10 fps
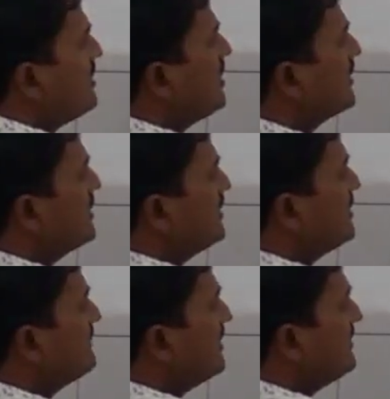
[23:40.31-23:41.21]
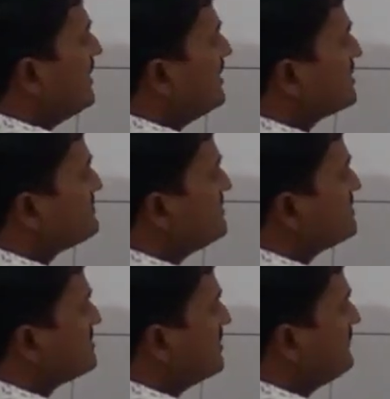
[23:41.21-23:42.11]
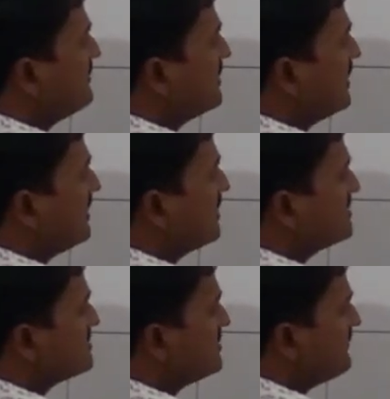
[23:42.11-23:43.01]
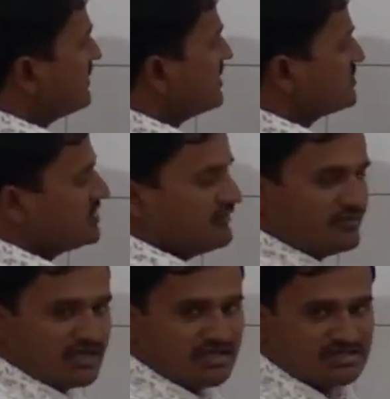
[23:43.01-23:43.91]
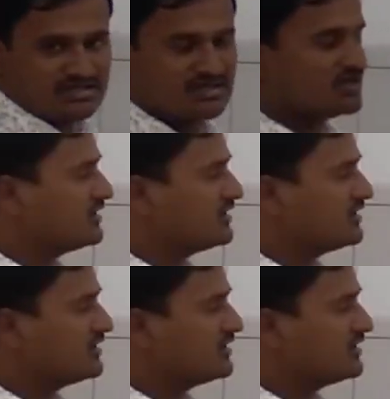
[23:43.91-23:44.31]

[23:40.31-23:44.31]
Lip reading: Again dy by dx means we will write like this, f dash of x.